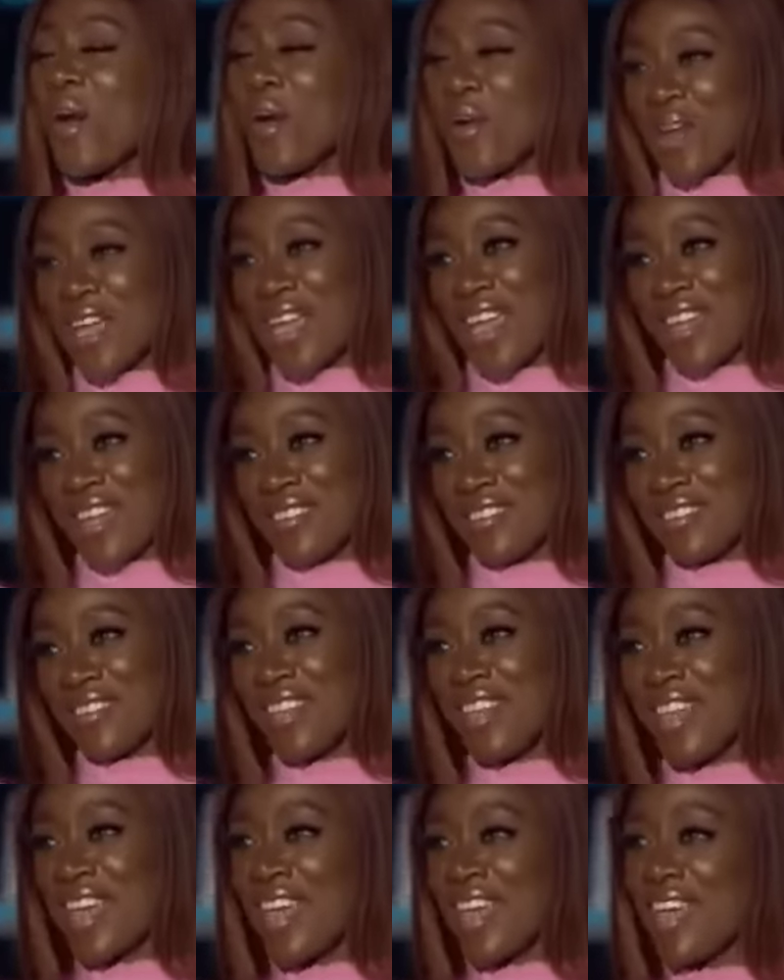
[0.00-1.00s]
Okay.
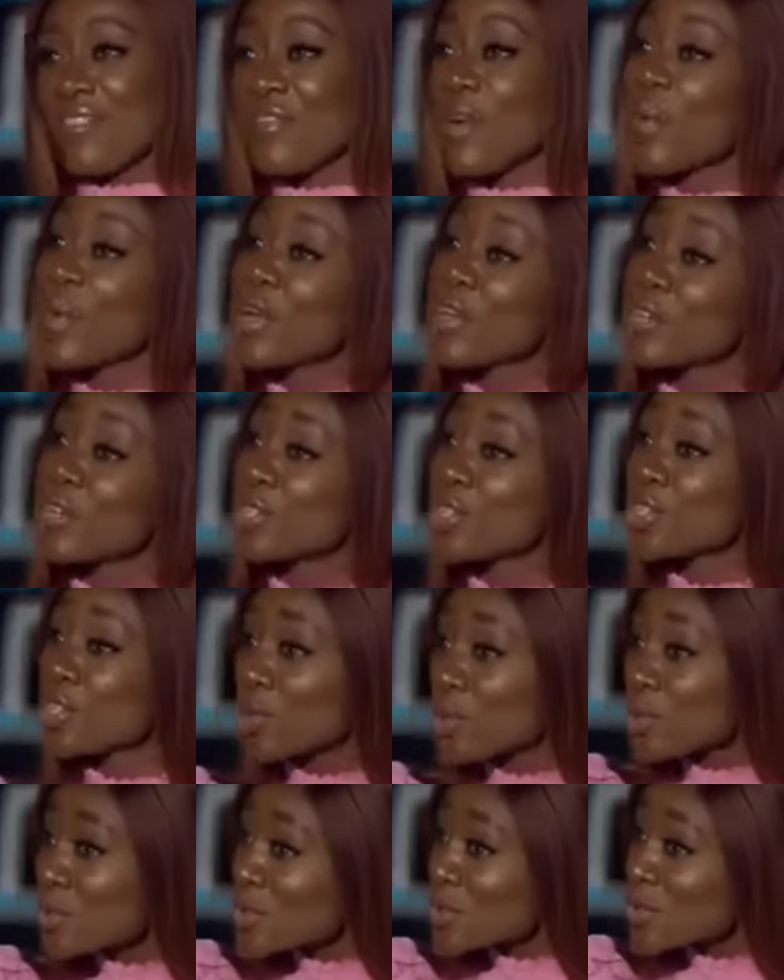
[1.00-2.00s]
If I were in your
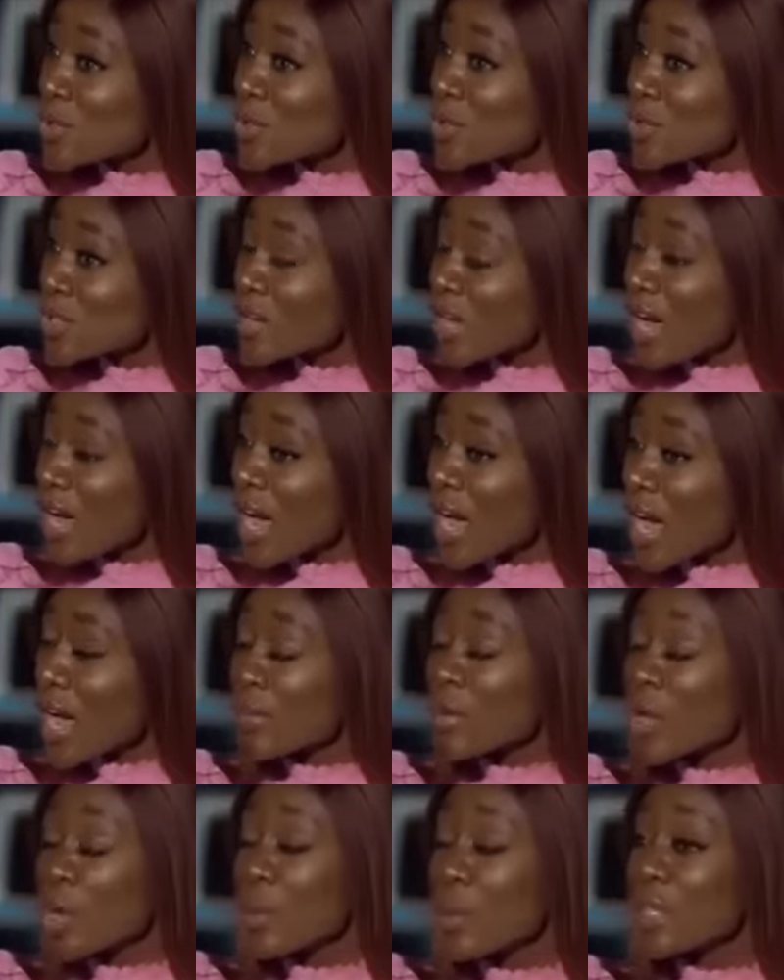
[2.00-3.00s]
shoes,
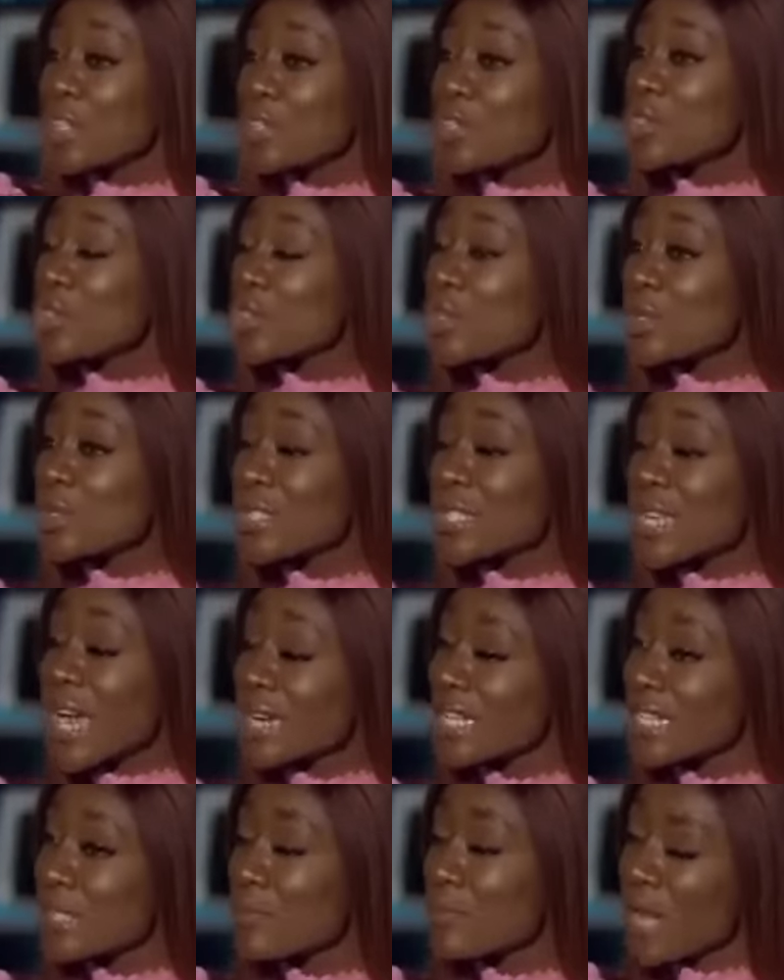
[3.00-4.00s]
I'm going to use
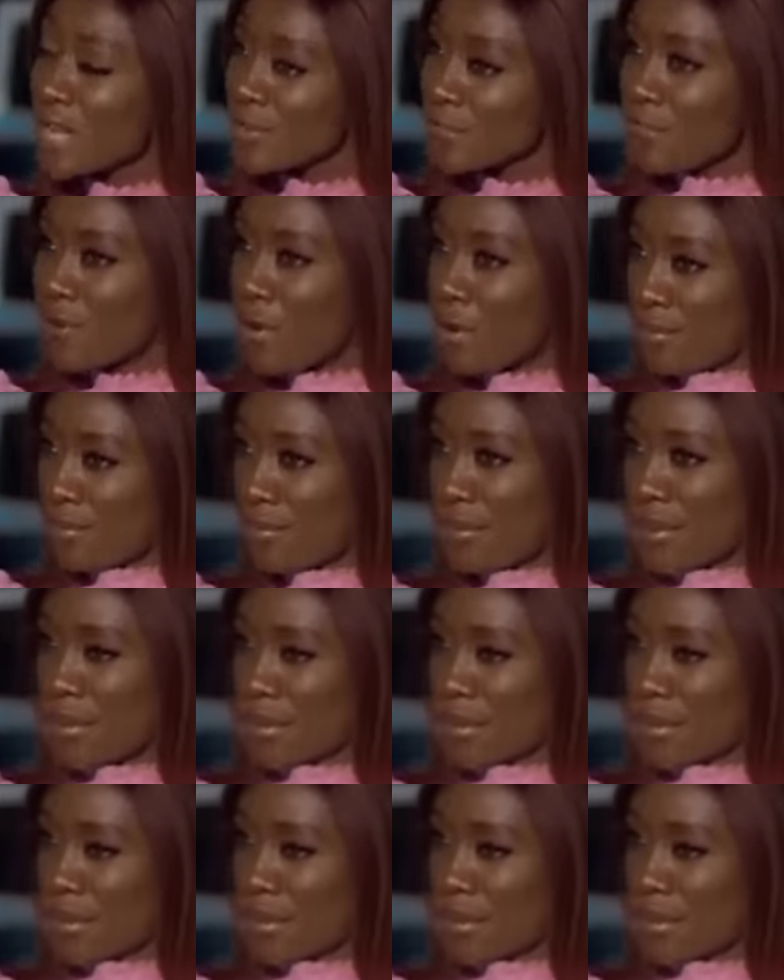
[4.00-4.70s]
daddy's platform.